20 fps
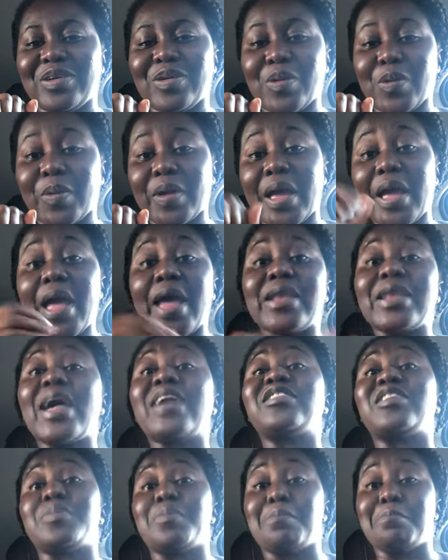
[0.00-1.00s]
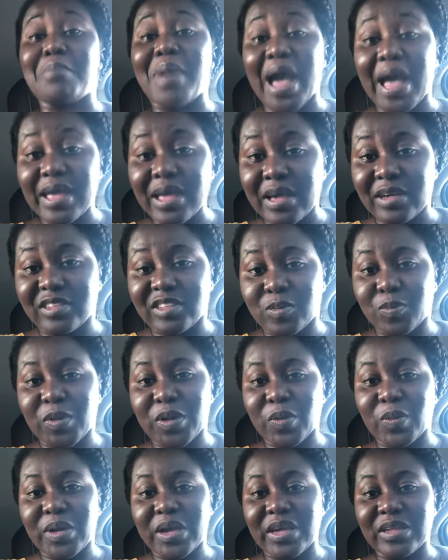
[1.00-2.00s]
Okay, and that's my
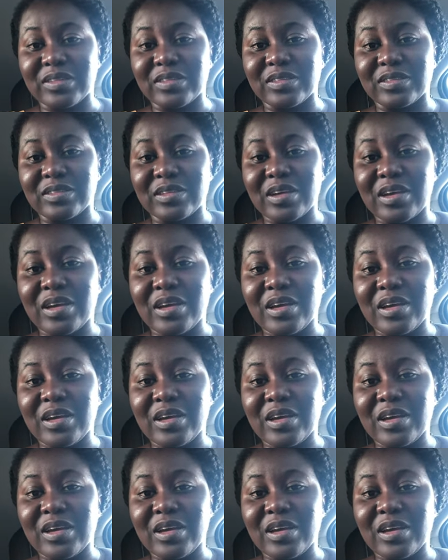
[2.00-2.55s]
experience.